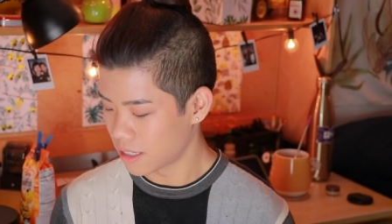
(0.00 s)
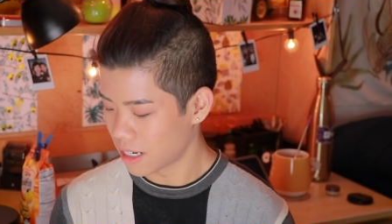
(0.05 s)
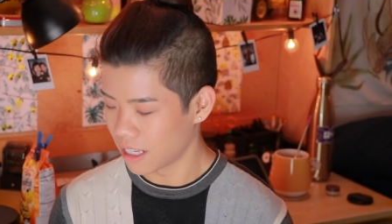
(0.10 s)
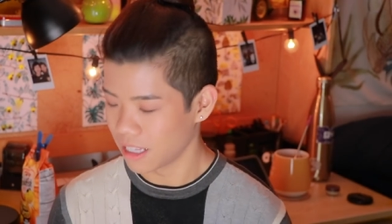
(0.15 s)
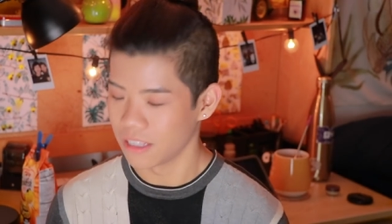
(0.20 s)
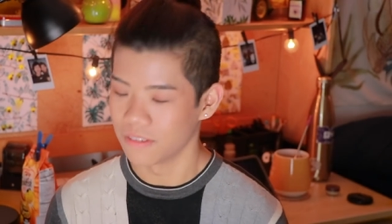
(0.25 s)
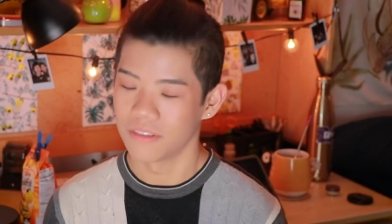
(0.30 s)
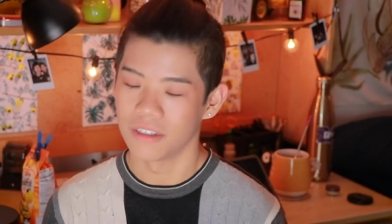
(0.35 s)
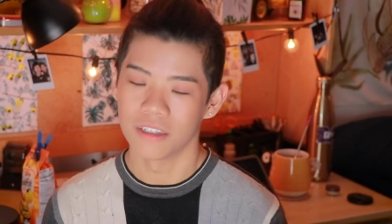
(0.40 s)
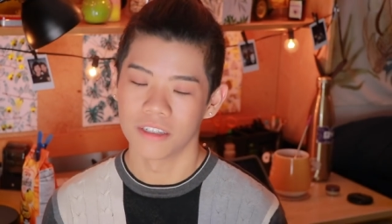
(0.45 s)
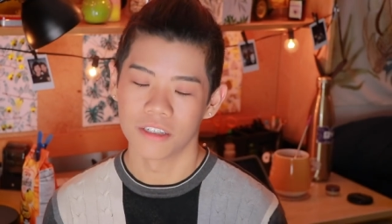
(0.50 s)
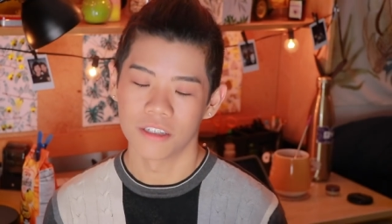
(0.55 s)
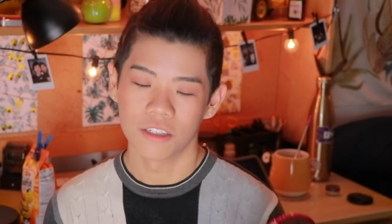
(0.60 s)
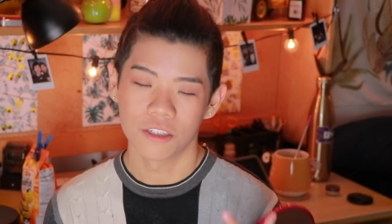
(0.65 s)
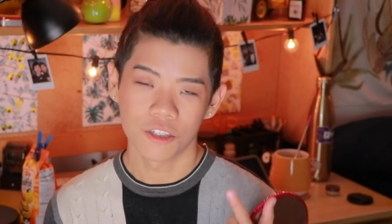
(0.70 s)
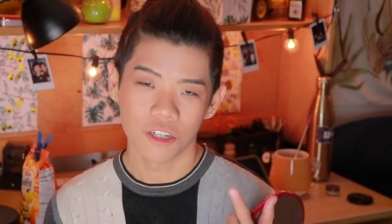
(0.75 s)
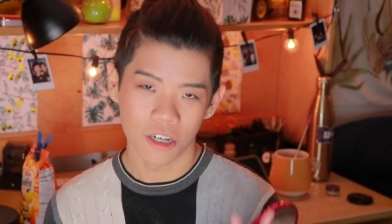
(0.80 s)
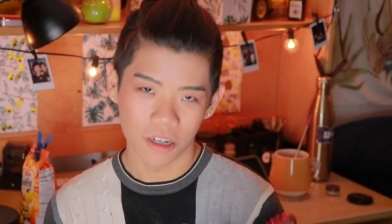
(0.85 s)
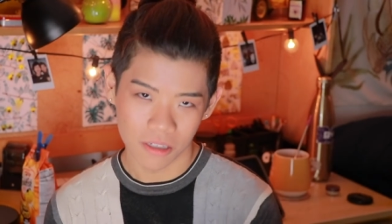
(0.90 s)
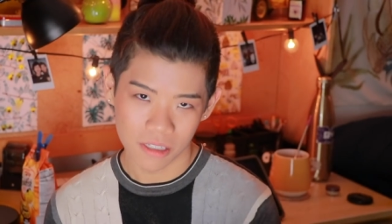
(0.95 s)
I lived in
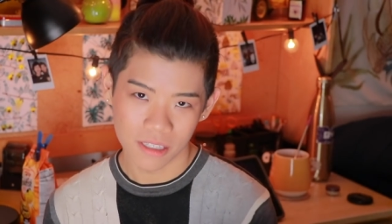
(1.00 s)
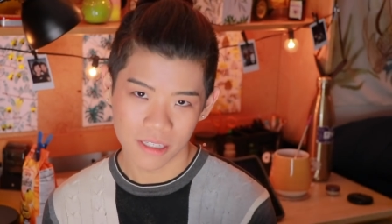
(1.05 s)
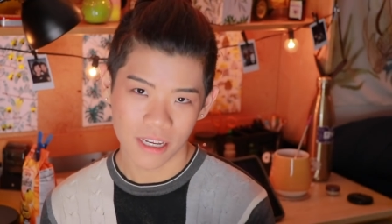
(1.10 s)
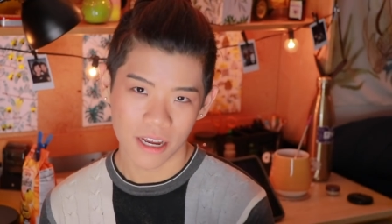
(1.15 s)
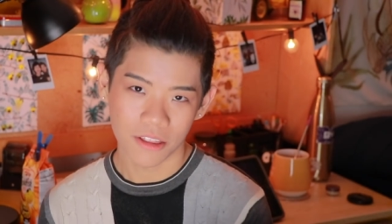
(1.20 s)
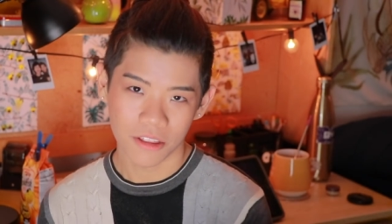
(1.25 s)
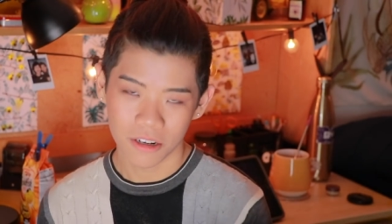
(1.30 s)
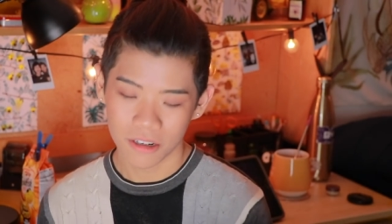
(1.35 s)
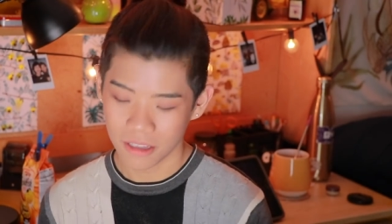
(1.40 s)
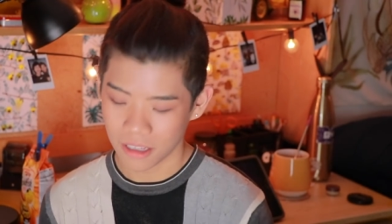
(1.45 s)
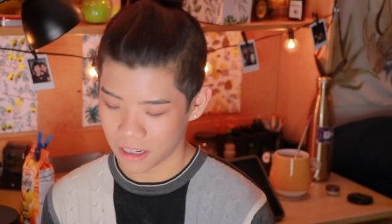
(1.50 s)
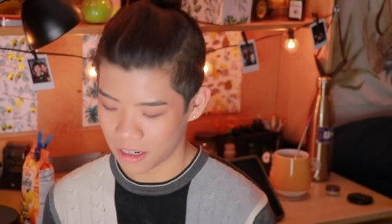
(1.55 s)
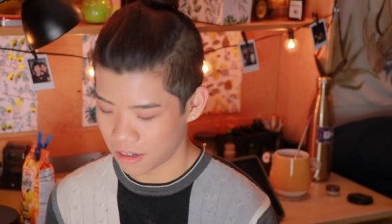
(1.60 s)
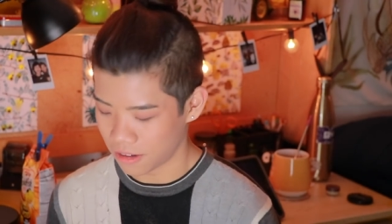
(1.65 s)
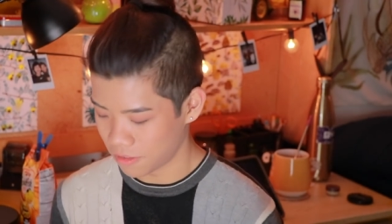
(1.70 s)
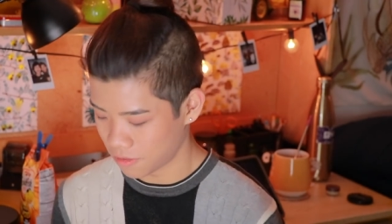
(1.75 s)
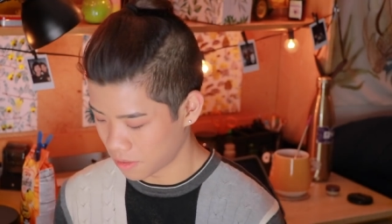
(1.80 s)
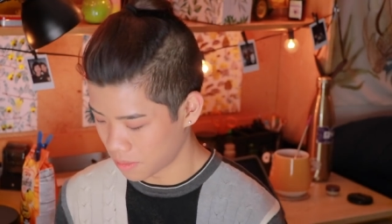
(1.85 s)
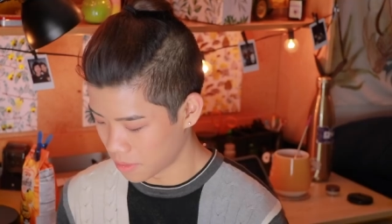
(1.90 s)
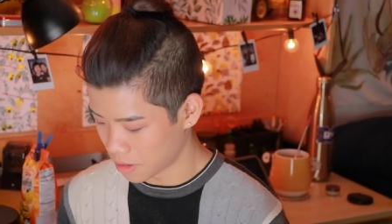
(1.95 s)
Charleston, South
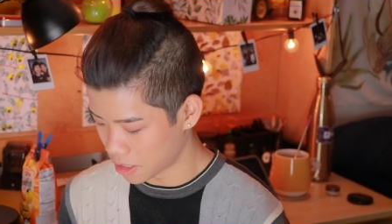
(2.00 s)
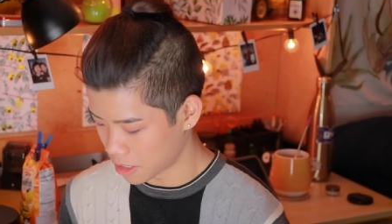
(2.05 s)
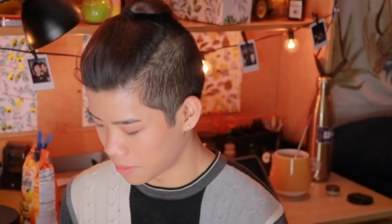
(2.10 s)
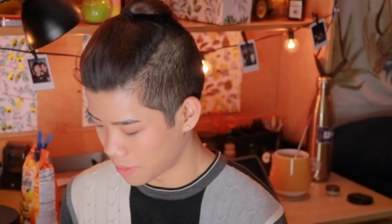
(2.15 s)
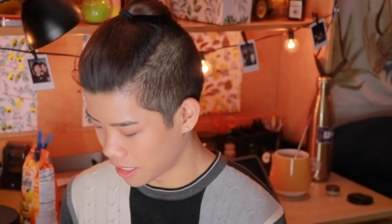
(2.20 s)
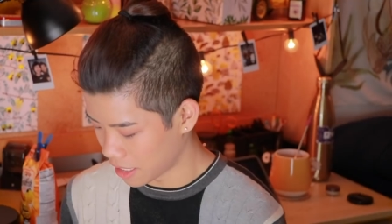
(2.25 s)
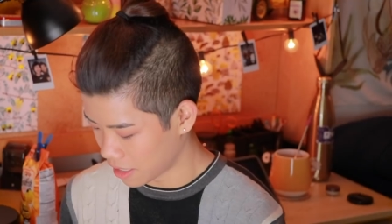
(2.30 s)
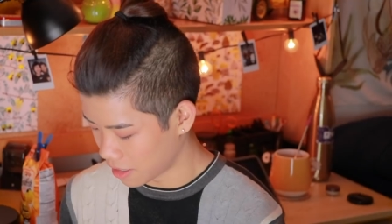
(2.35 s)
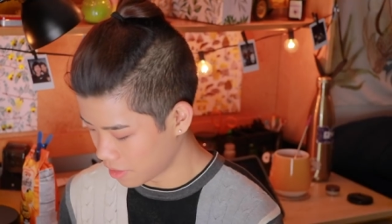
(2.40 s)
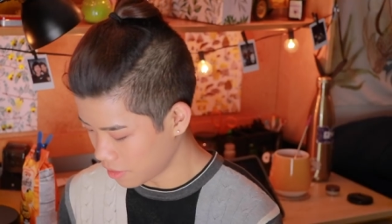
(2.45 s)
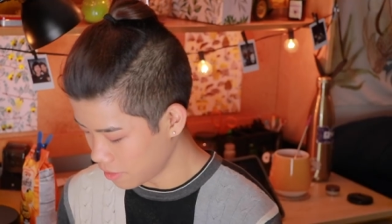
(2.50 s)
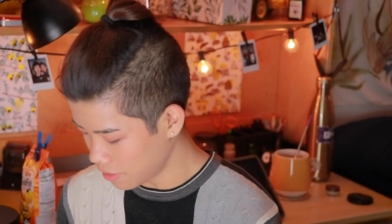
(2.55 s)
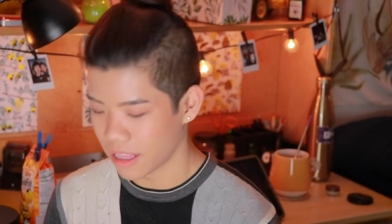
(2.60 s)
Carolina for most of my life.